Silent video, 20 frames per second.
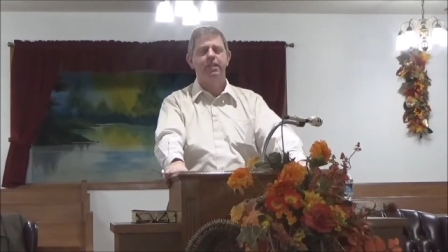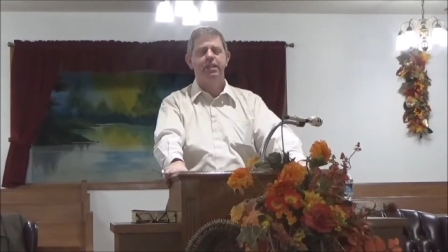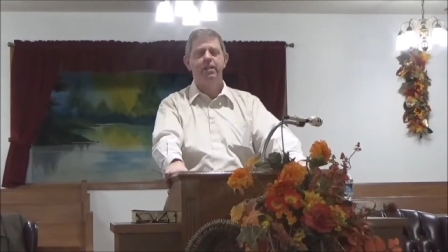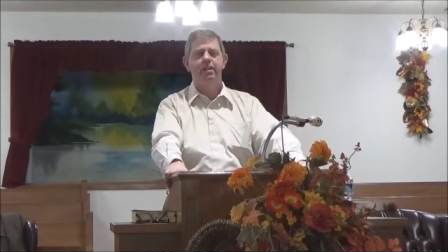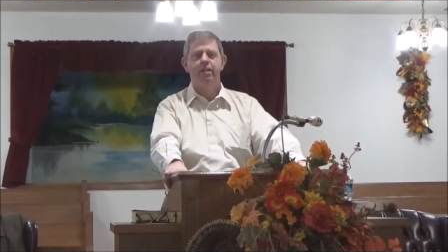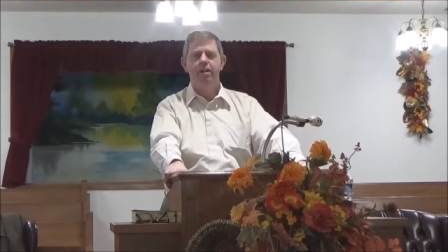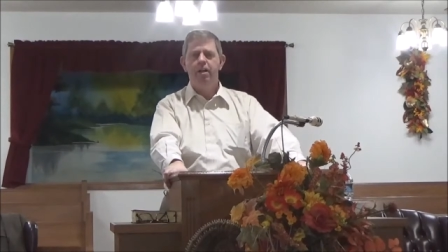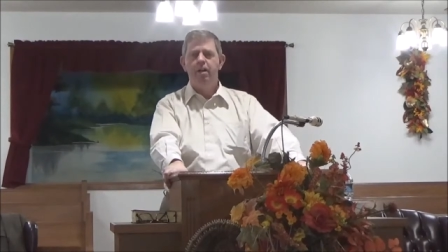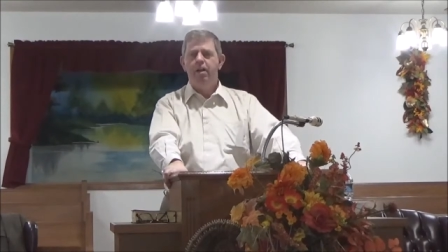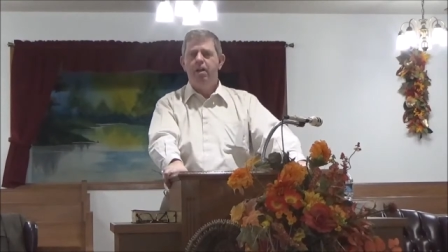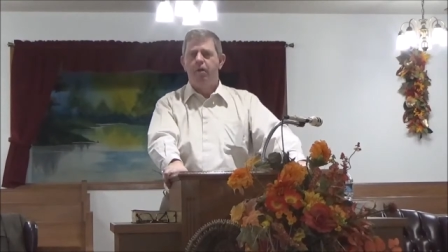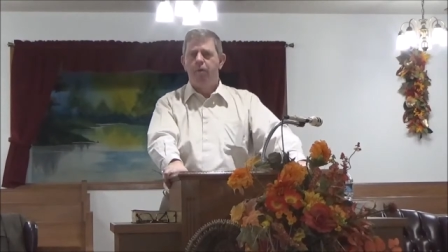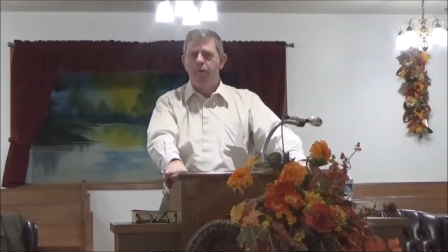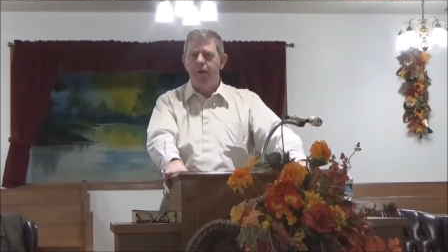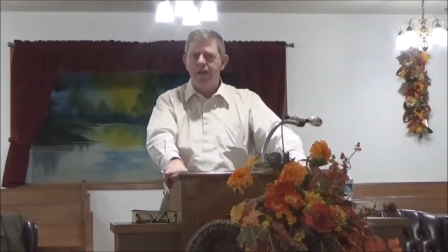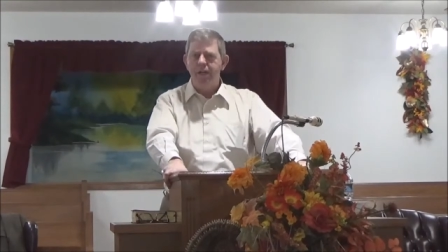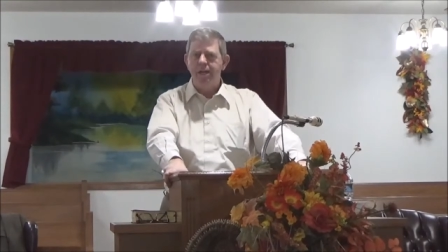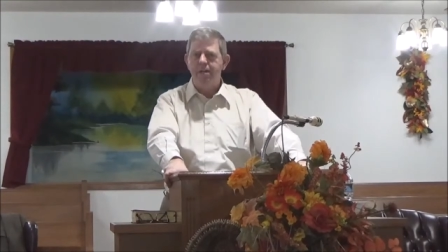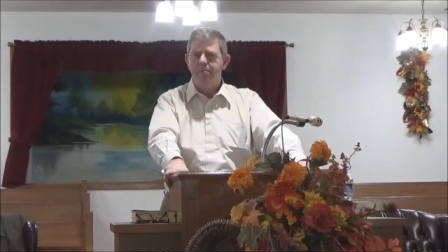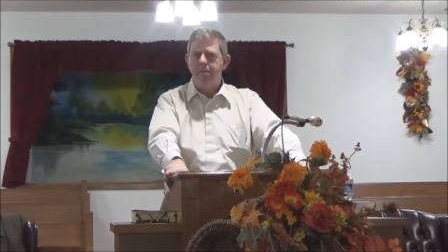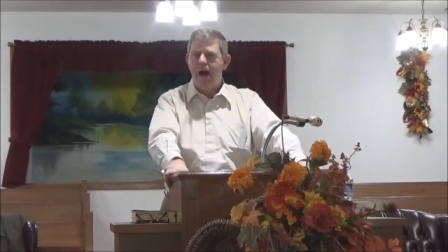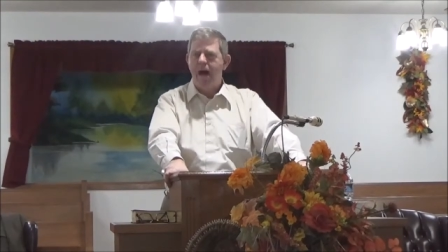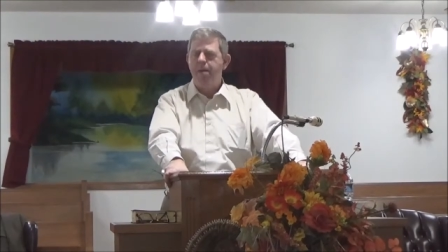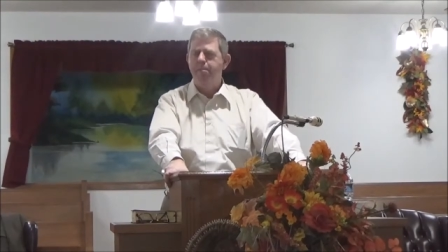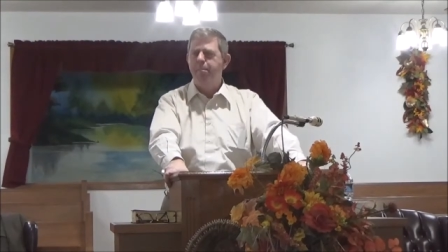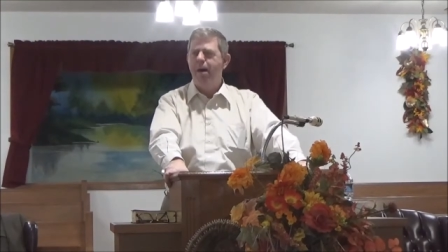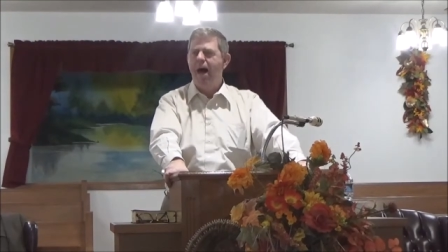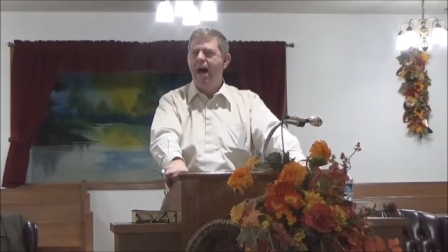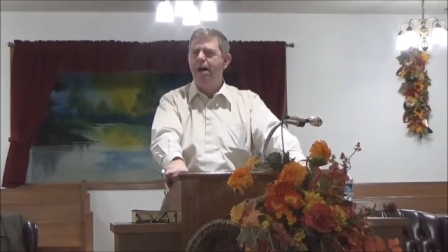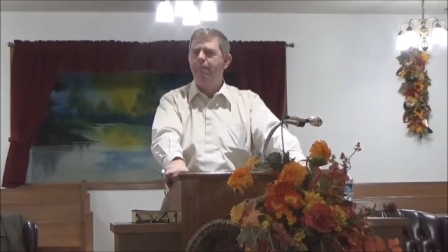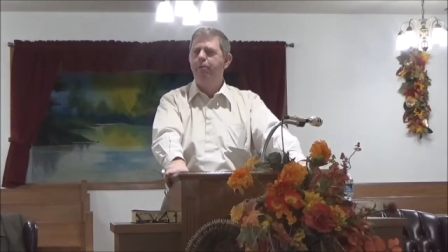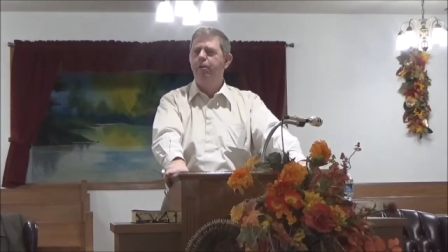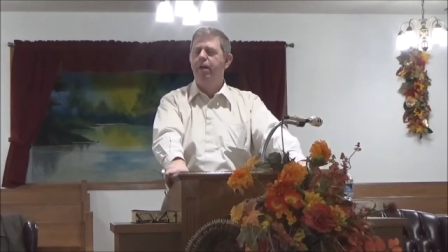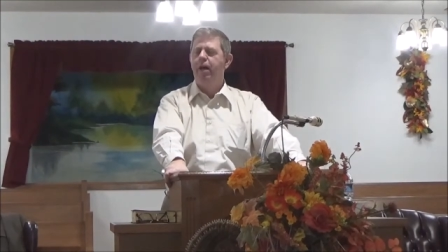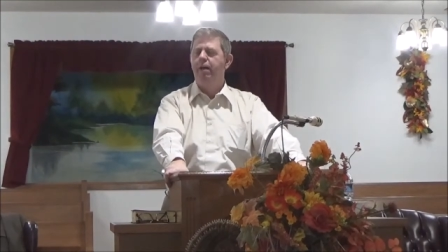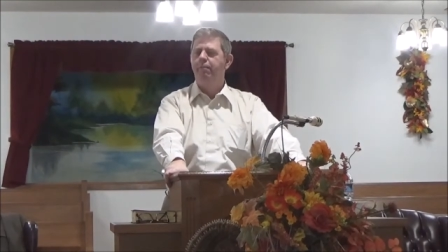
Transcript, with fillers: in reading my Bible.